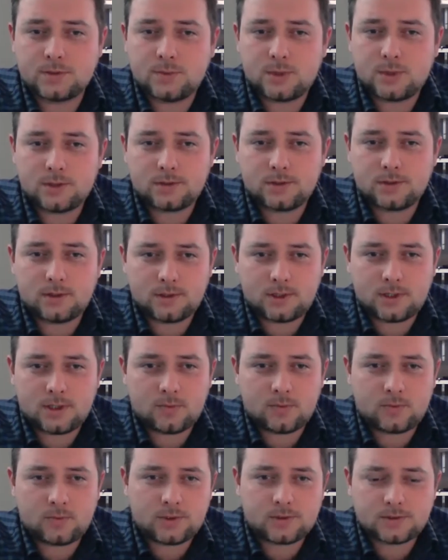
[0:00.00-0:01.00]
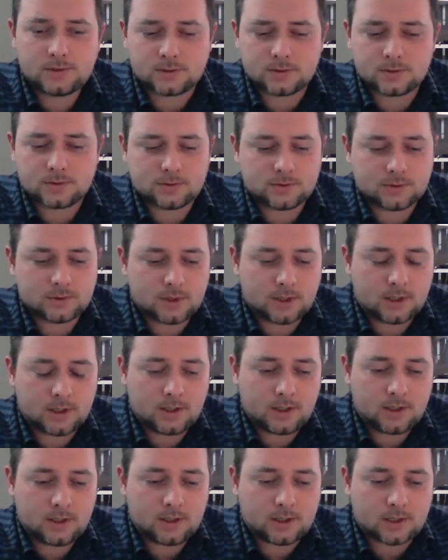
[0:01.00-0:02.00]
most about long kappa. So
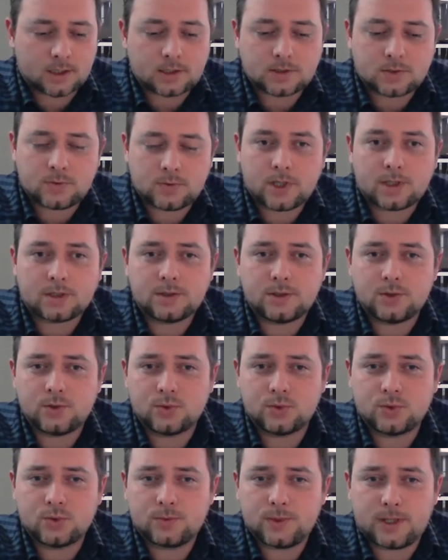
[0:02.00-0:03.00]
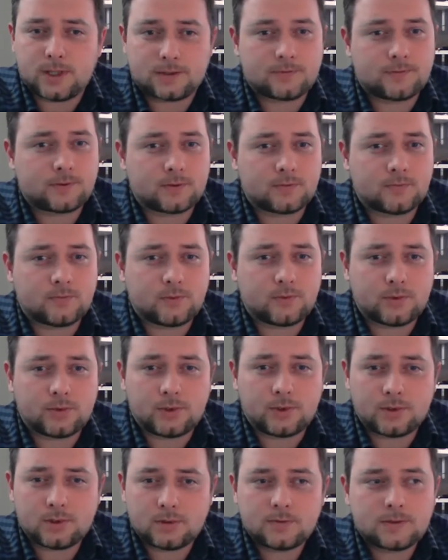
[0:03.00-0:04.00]
it's quite new platform for
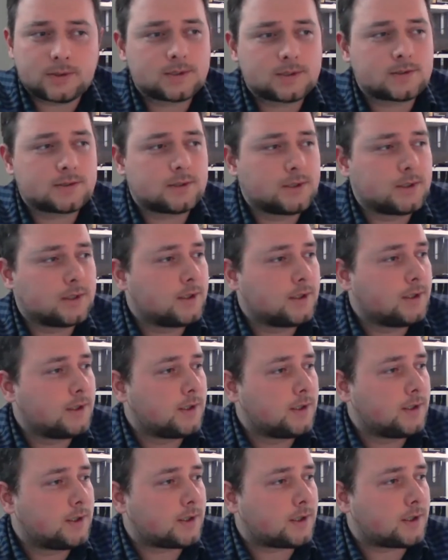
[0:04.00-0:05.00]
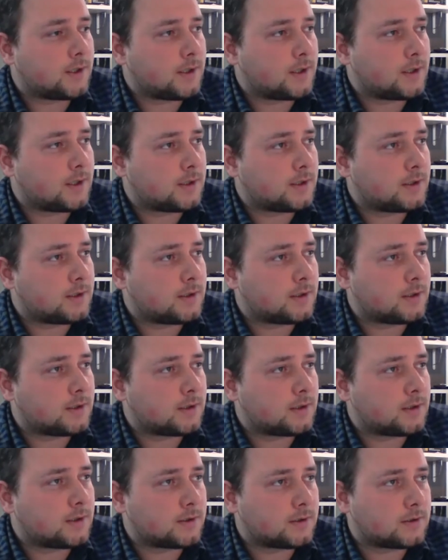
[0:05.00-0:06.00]
all of us. And
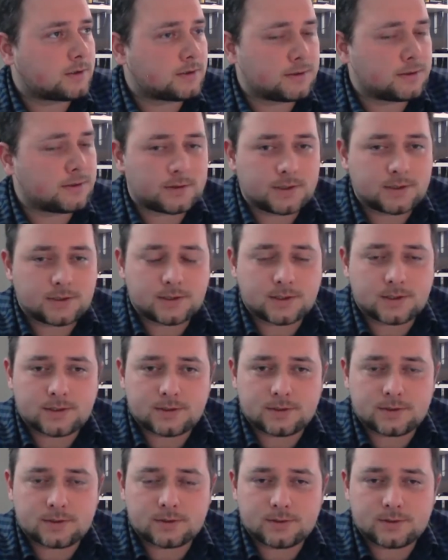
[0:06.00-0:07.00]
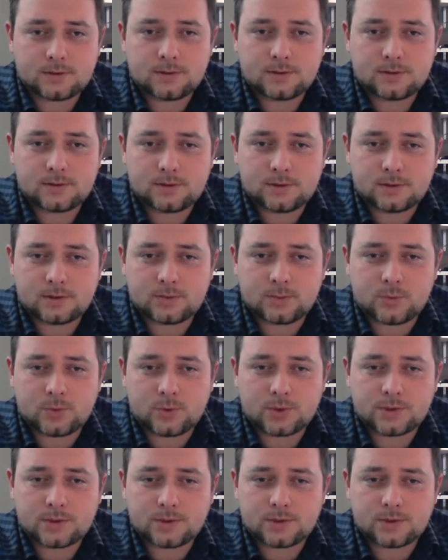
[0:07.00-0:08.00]
this is the
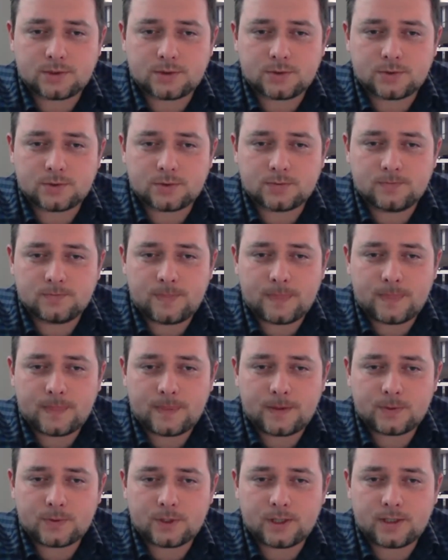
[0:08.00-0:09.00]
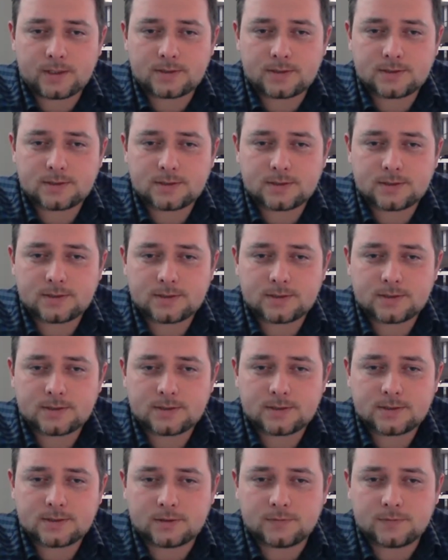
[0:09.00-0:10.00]
person to ask
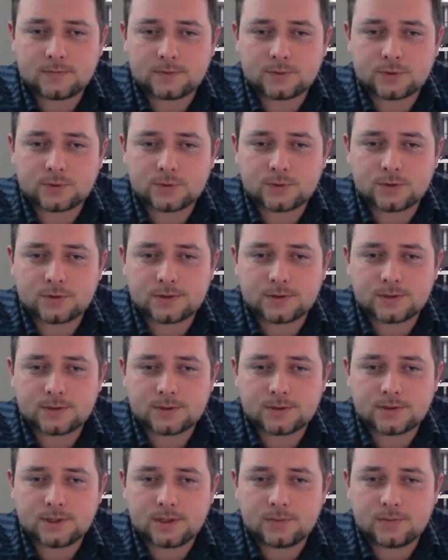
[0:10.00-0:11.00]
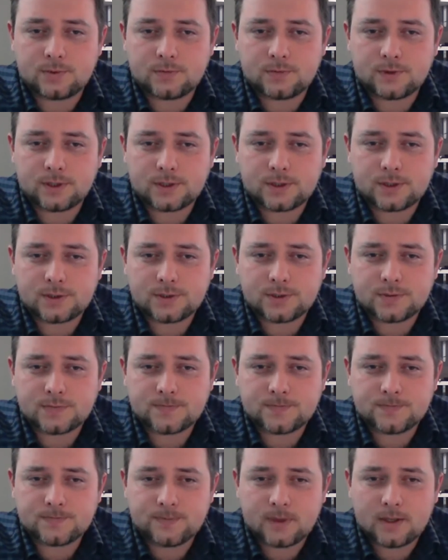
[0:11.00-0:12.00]
for sure this type of
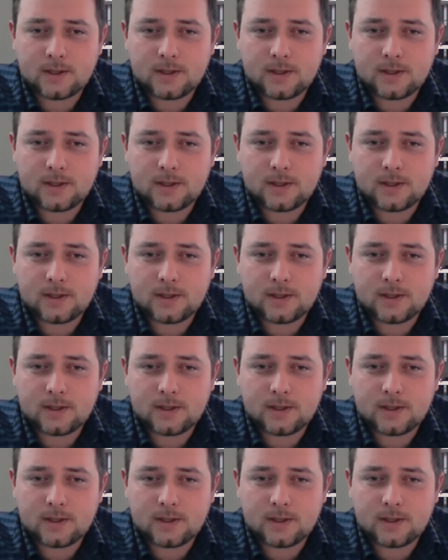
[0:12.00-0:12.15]
questions.